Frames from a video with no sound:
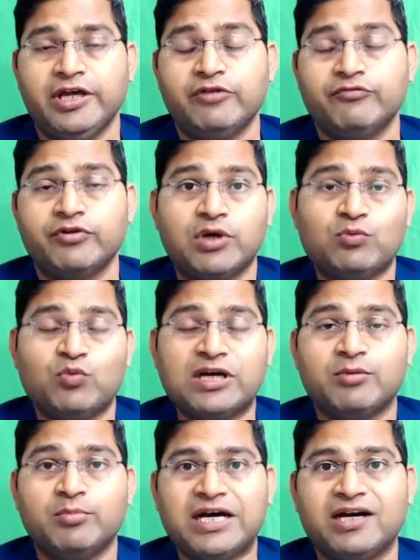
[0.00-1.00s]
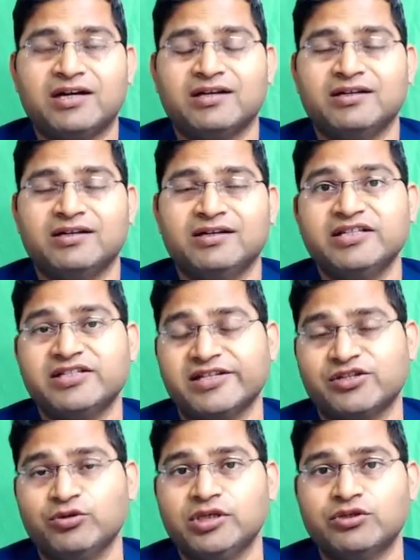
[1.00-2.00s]
Hey everyone, welcome back. In this
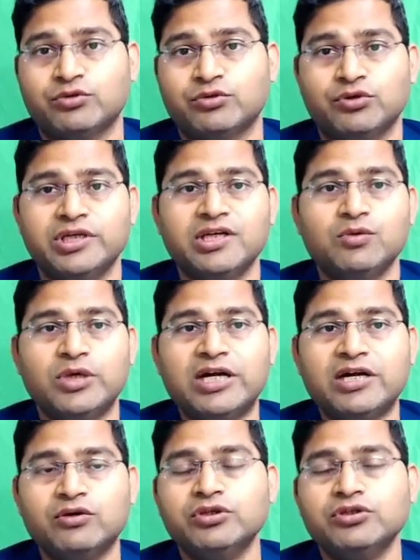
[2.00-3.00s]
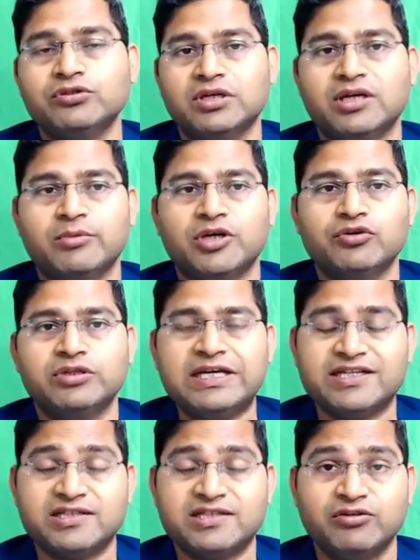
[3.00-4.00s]
SQL tutorial, we are going to learn about the
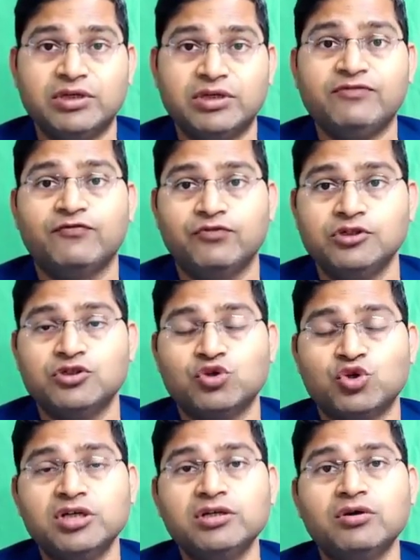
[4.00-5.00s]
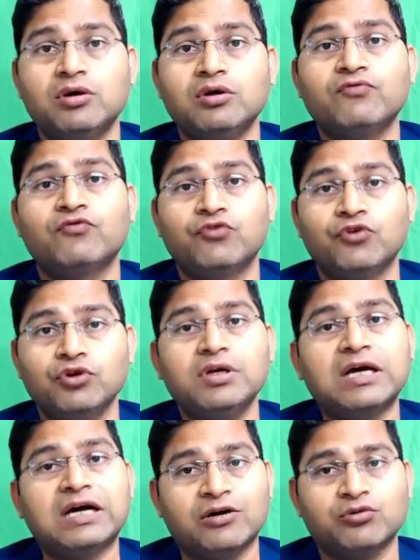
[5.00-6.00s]
SQL full join or
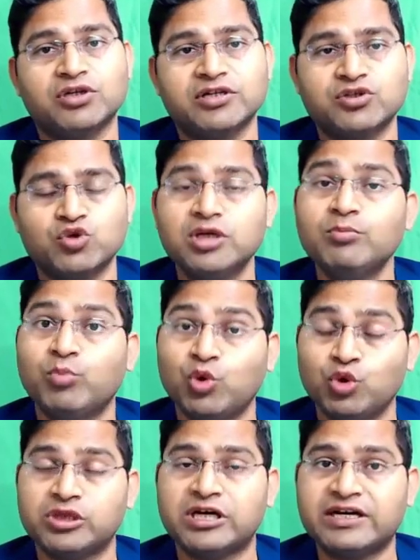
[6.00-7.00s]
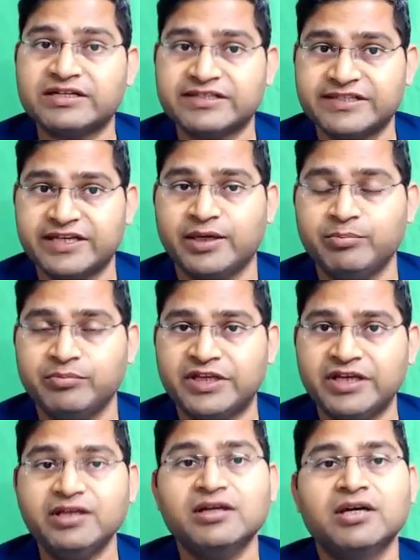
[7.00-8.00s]
full outer join. Both are same
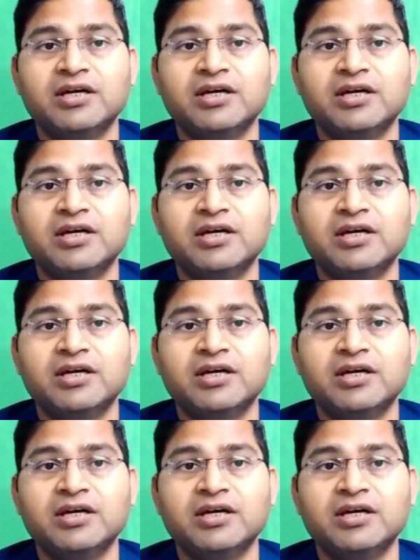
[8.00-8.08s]
thing.